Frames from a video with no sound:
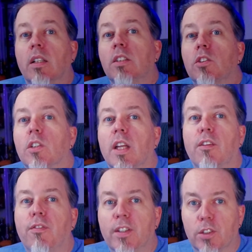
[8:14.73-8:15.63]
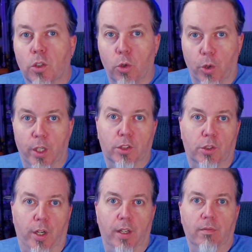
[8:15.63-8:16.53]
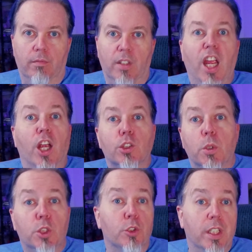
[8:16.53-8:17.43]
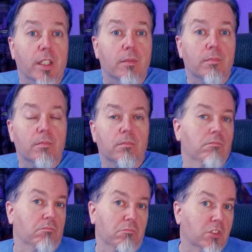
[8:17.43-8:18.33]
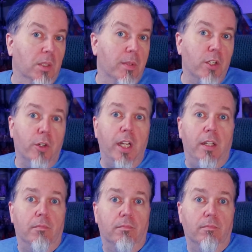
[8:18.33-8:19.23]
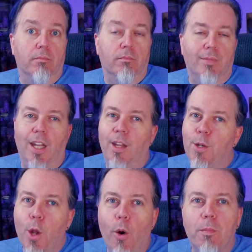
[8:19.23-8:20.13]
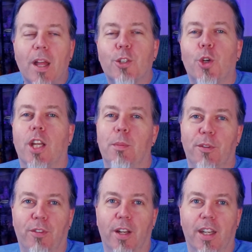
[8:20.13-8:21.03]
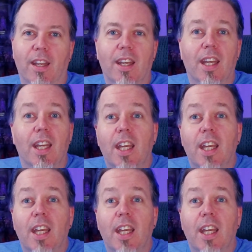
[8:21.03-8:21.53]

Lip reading: look at a physical green screen. Here's what you'll need. Something green. And no, I'm not trying to be funny. It